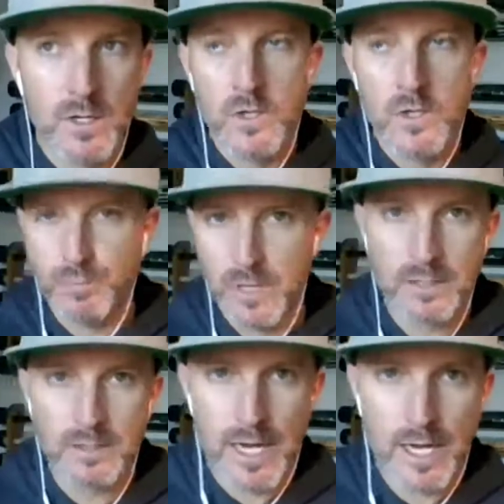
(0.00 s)
You're
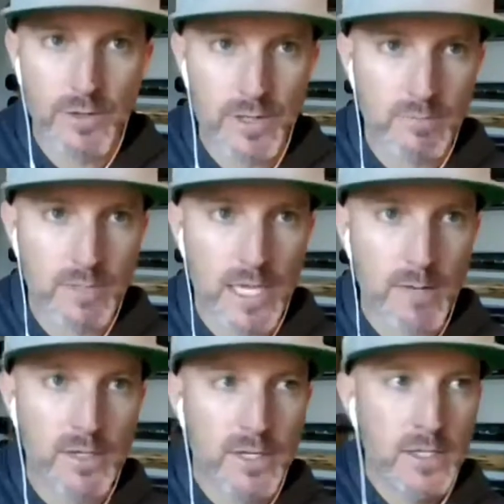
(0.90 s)
playing the algorithm game,
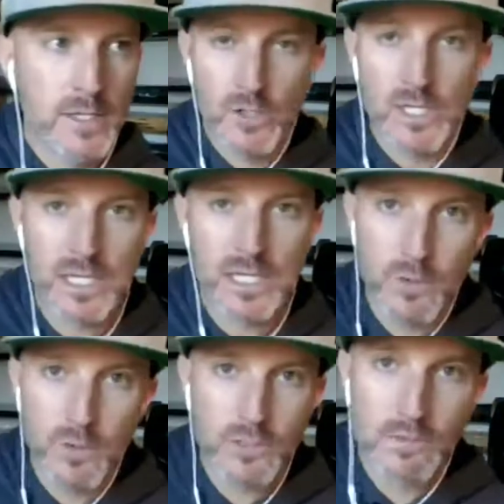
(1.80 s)
but you're going to get
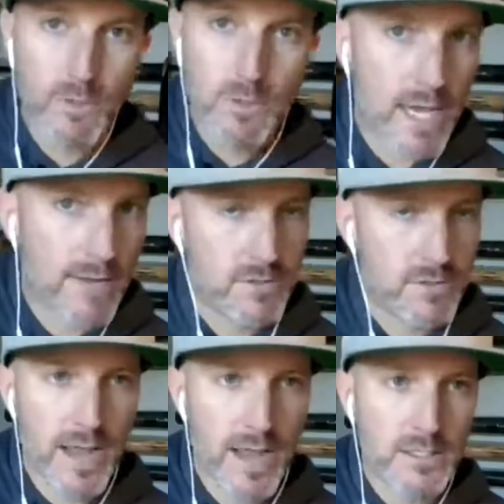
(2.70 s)
most of your views after the
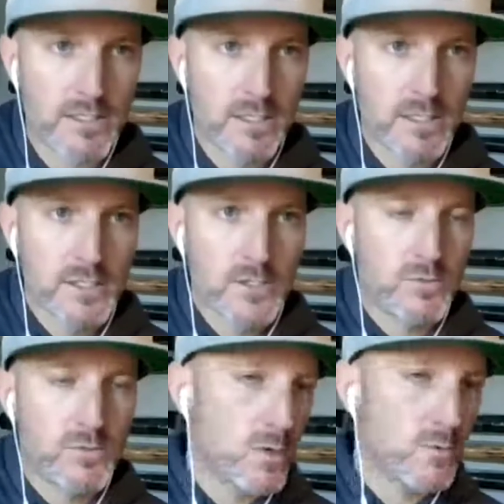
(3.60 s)
fact. So
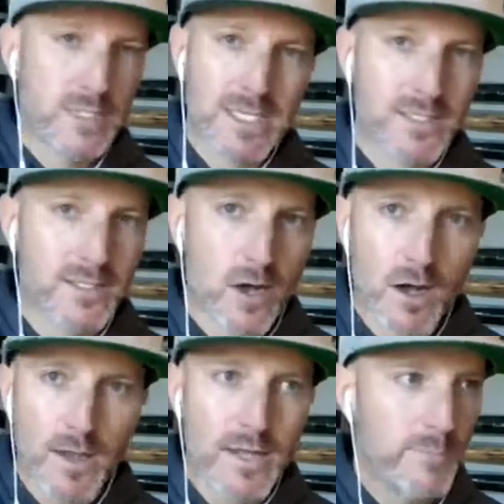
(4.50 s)
don't get
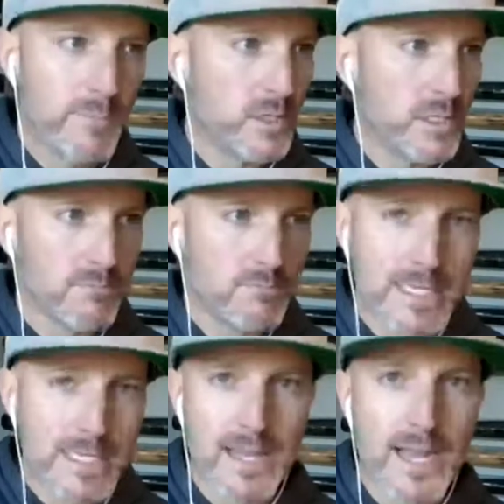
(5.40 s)
caught up or get
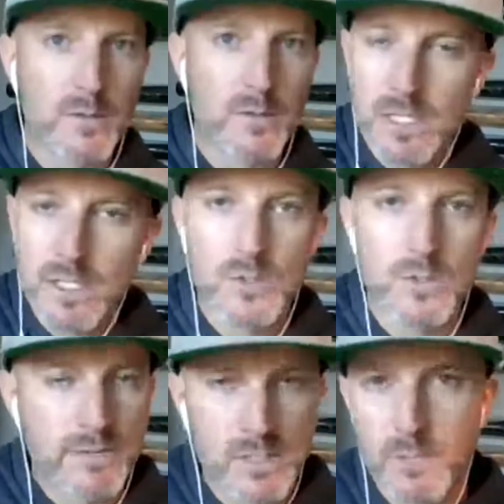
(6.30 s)
beat down because you don't
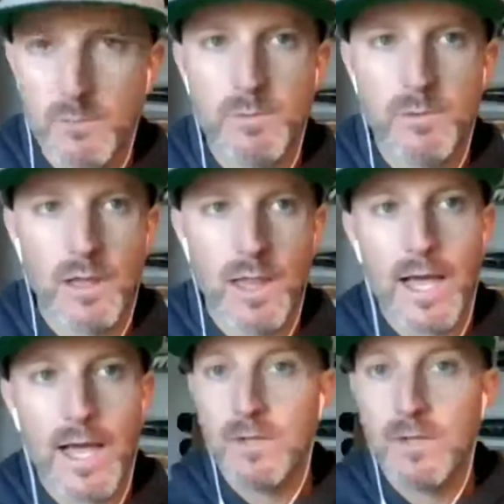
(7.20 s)
have a ton of people on
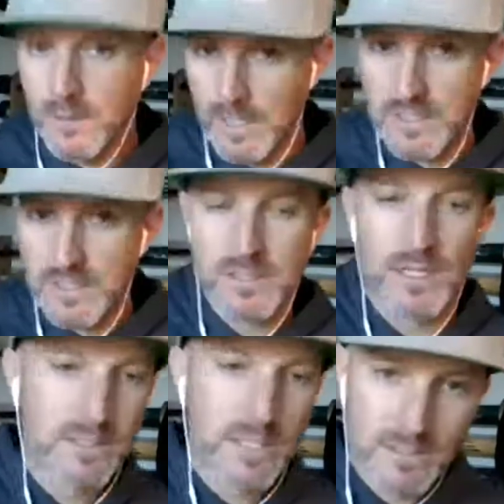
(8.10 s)
live. Like Nick said,
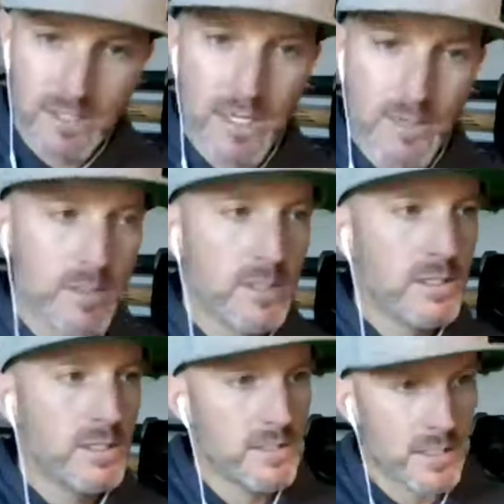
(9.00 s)
it takes time.
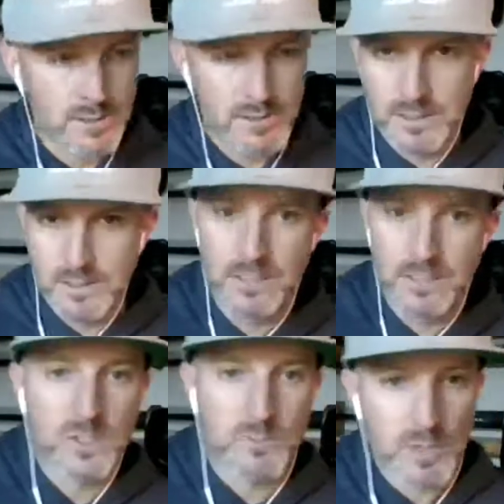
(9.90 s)
It takes it takes
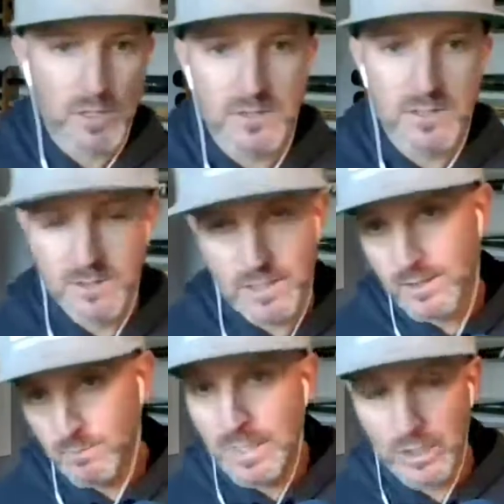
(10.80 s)
experience and it
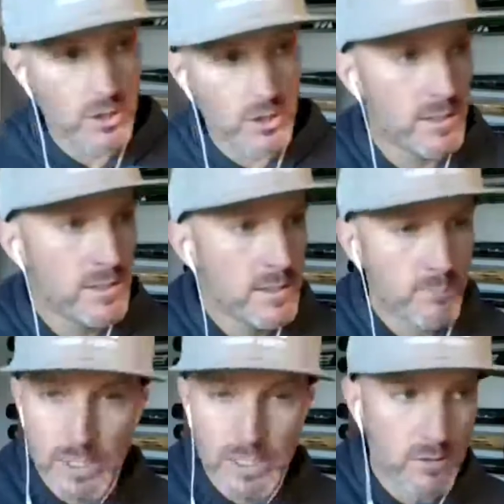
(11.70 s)
takes being good,
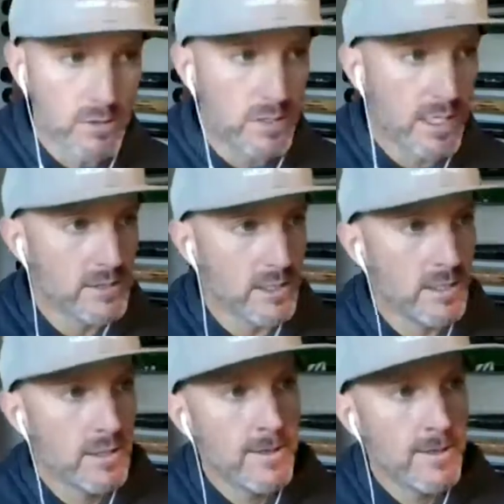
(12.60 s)
putting out good content.